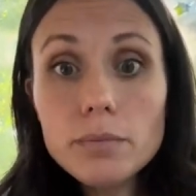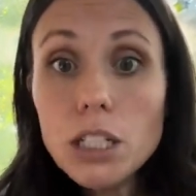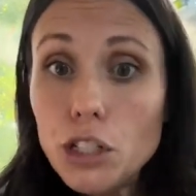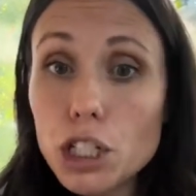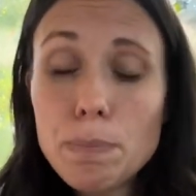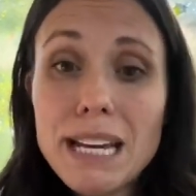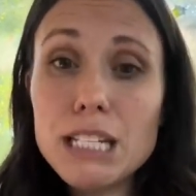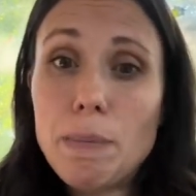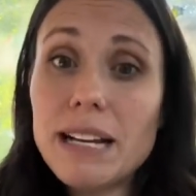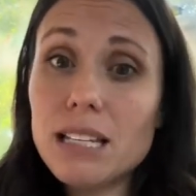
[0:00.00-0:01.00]
just be
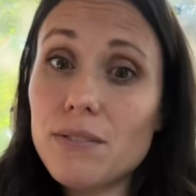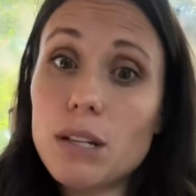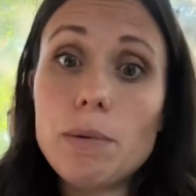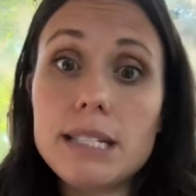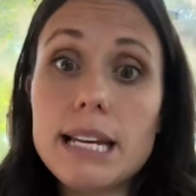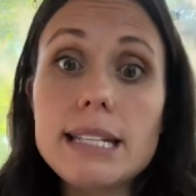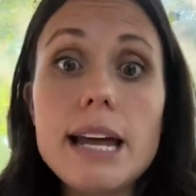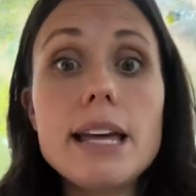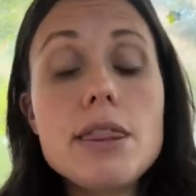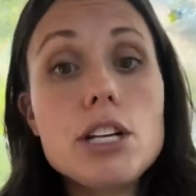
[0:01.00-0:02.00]
expected if someone says
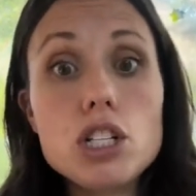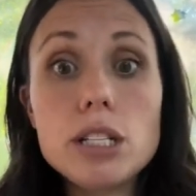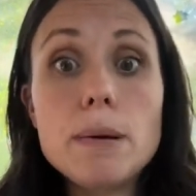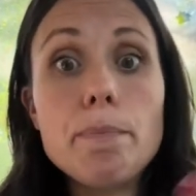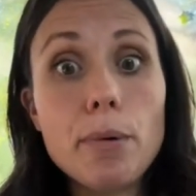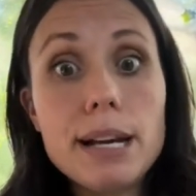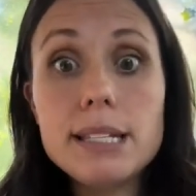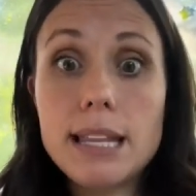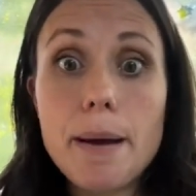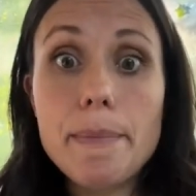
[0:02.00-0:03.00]
that, and then just
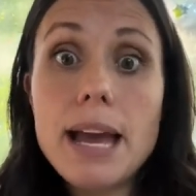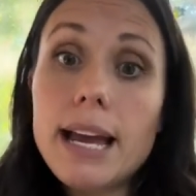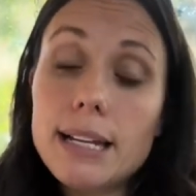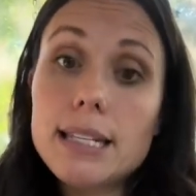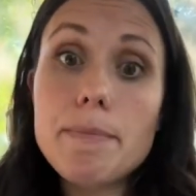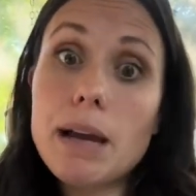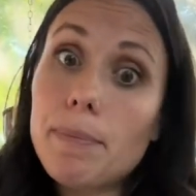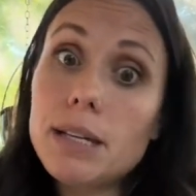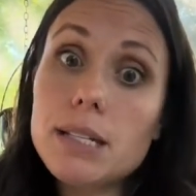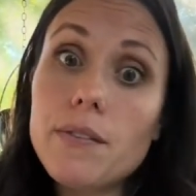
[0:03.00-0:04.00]
embrace them and say, may I
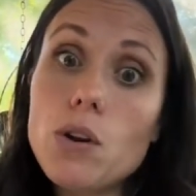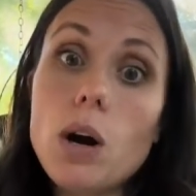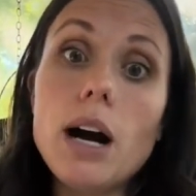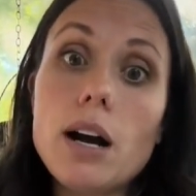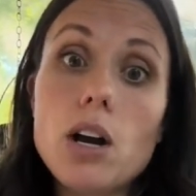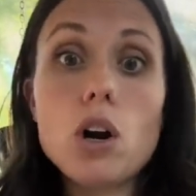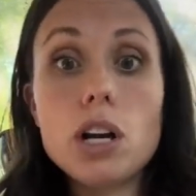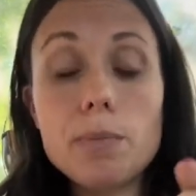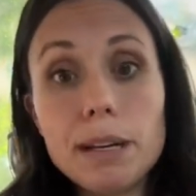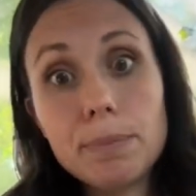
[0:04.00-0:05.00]
please give you a hug? Or
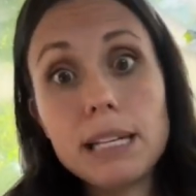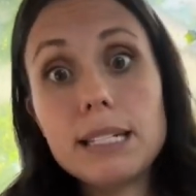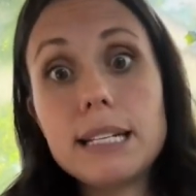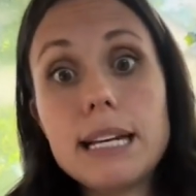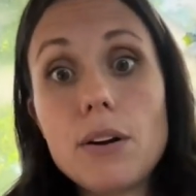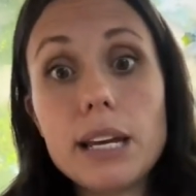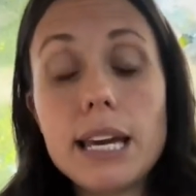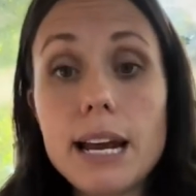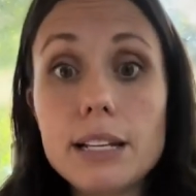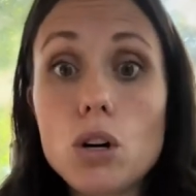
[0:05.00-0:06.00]
can we please sit down and
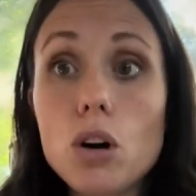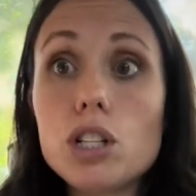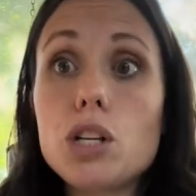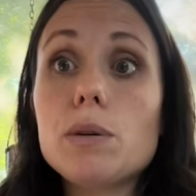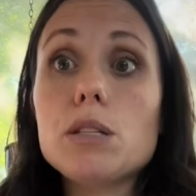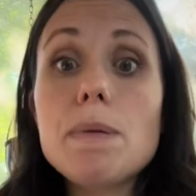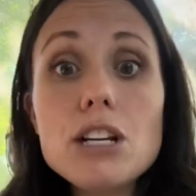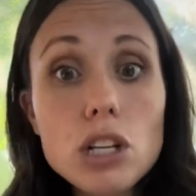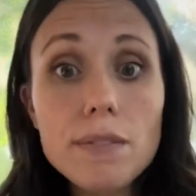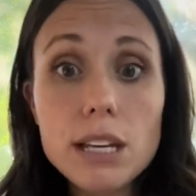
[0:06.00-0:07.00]
can I talk to you?
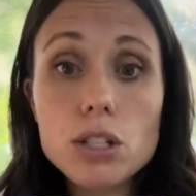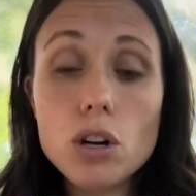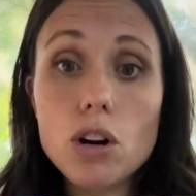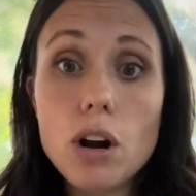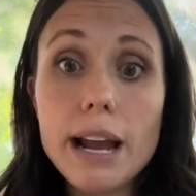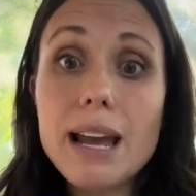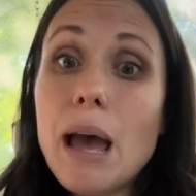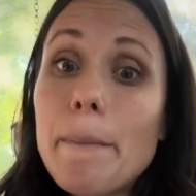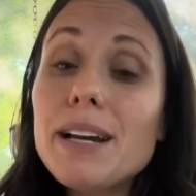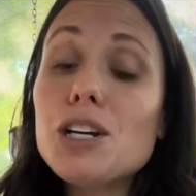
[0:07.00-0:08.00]
Especially if they start crying,
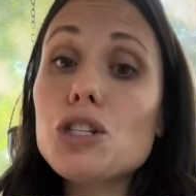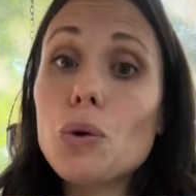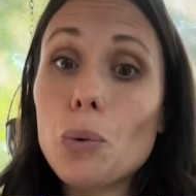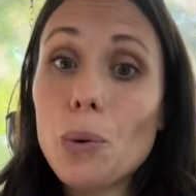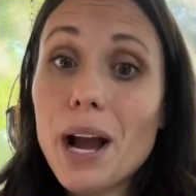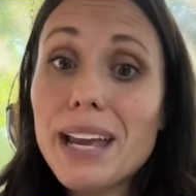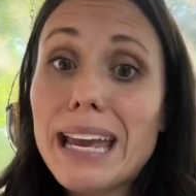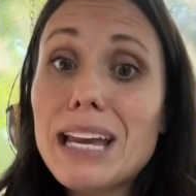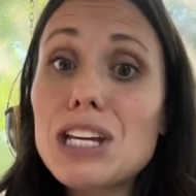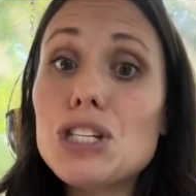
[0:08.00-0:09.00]
because
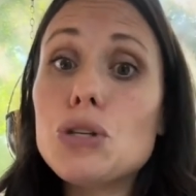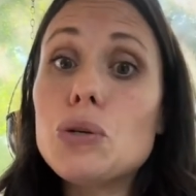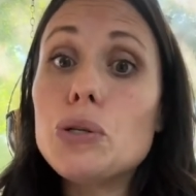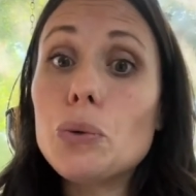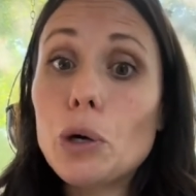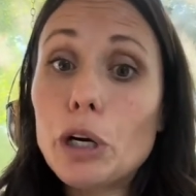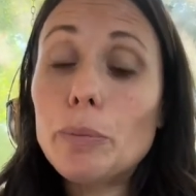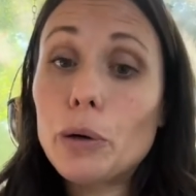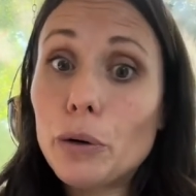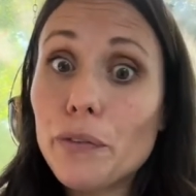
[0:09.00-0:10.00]
crying is
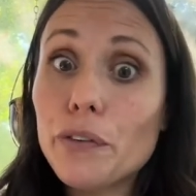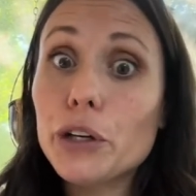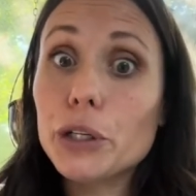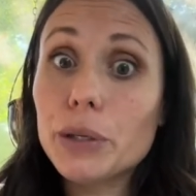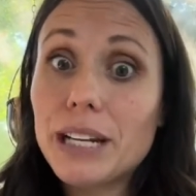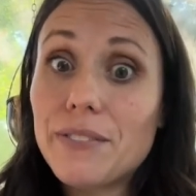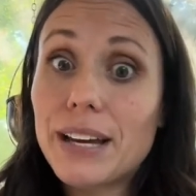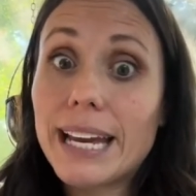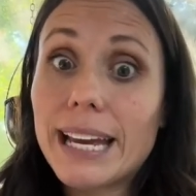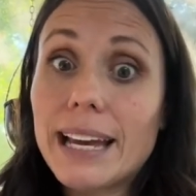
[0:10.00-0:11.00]
normal for
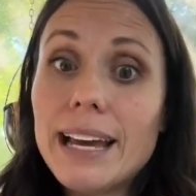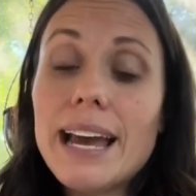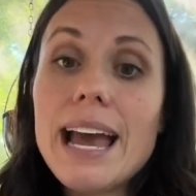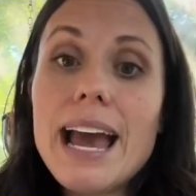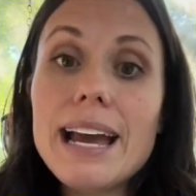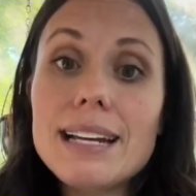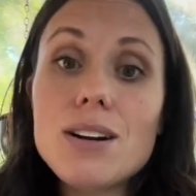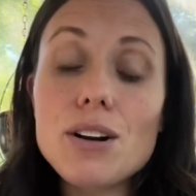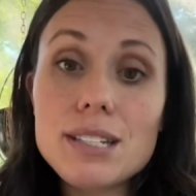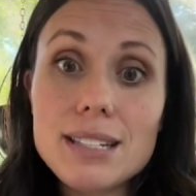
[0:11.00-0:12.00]
grieving. And
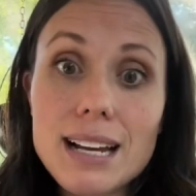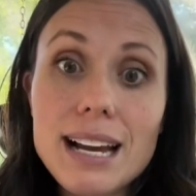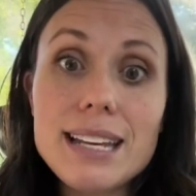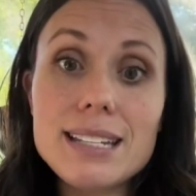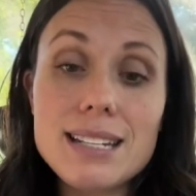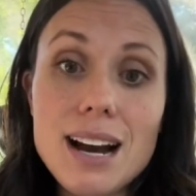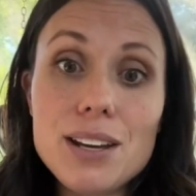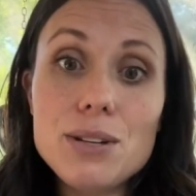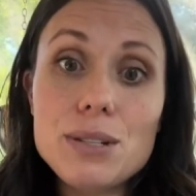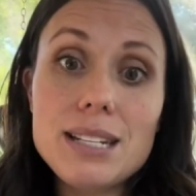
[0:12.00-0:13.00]
our society is not
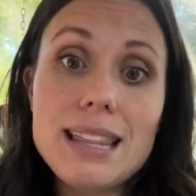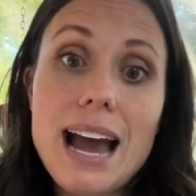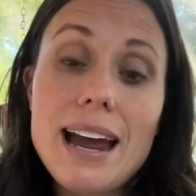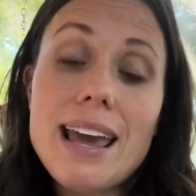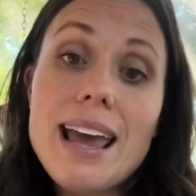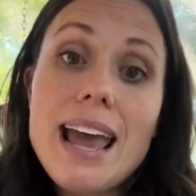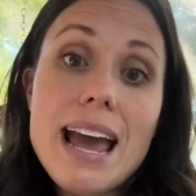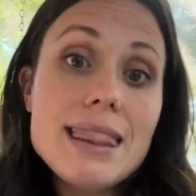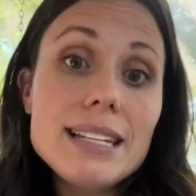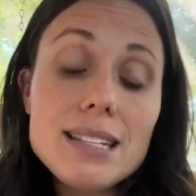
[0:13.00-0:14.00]
used to that.
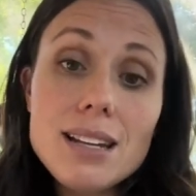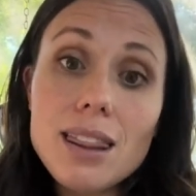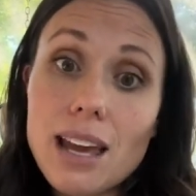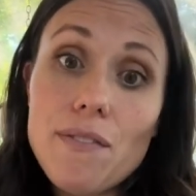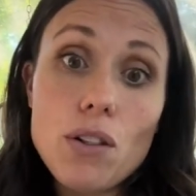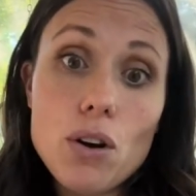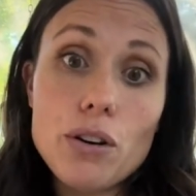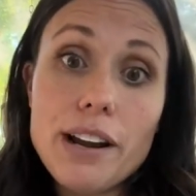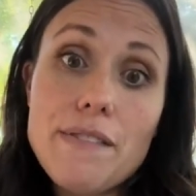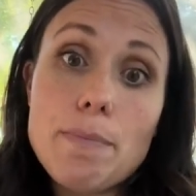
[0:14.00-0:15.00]
And this is a lifelong
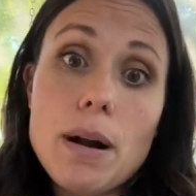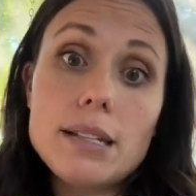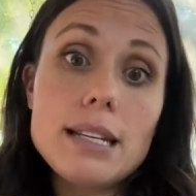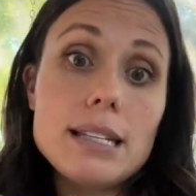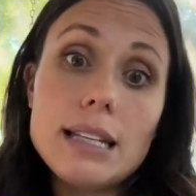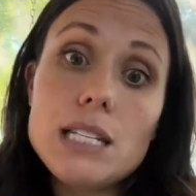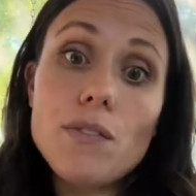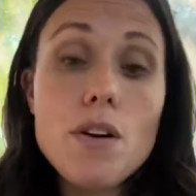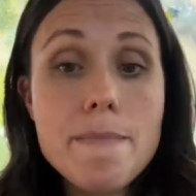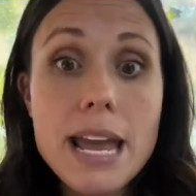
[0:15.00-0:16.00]
grieving process, at least
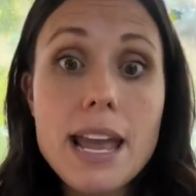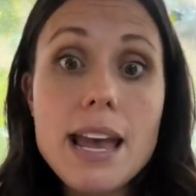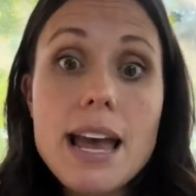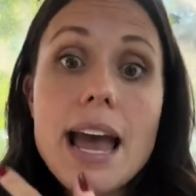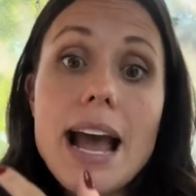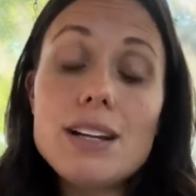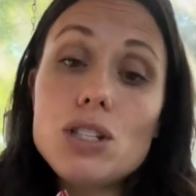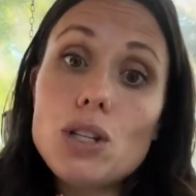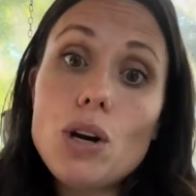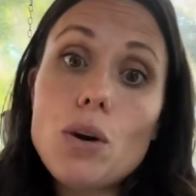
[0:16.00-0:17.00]
for me. And
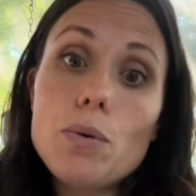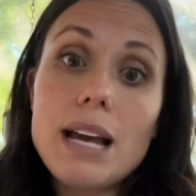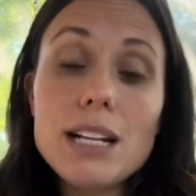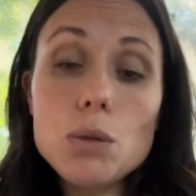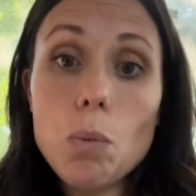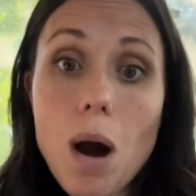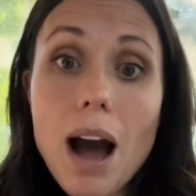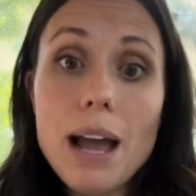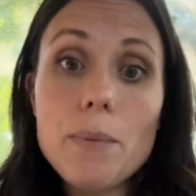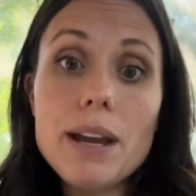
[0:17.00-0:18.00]
so that's
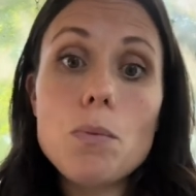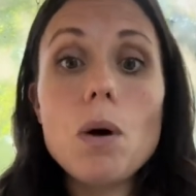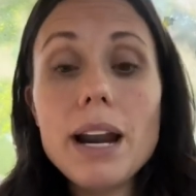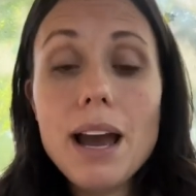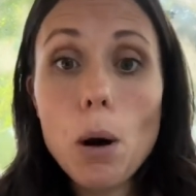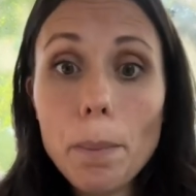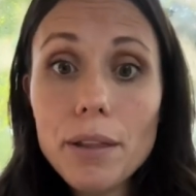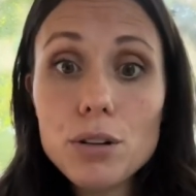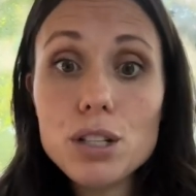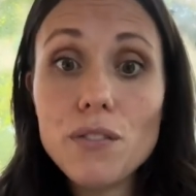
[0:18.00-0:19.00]
why we want to help
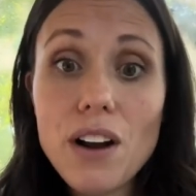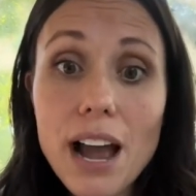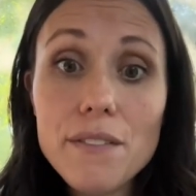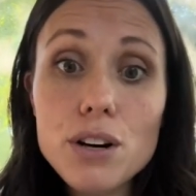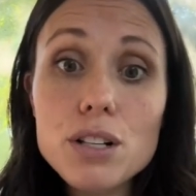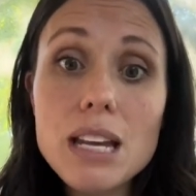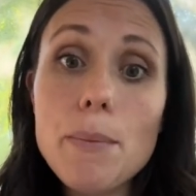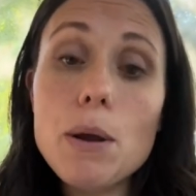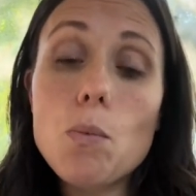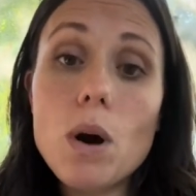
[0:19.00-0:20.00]
other survivors, and
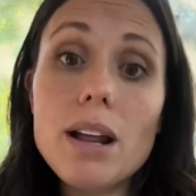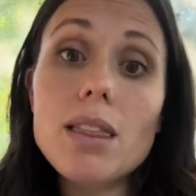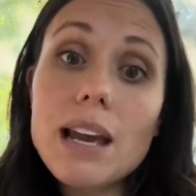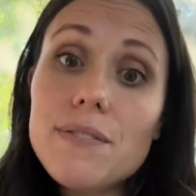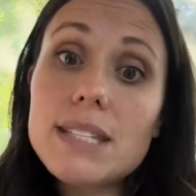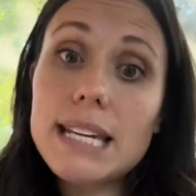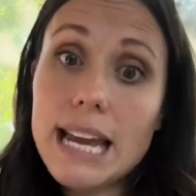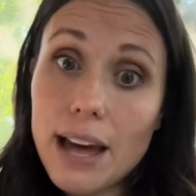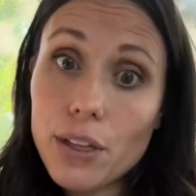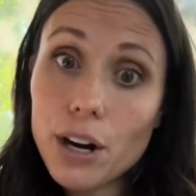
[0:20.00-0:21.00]
we want a life
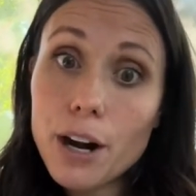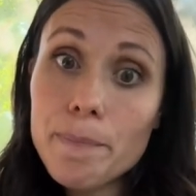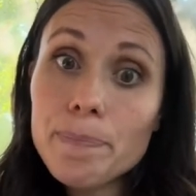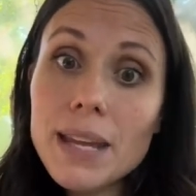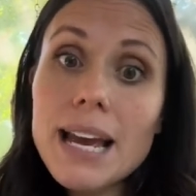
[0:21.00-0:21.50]
together.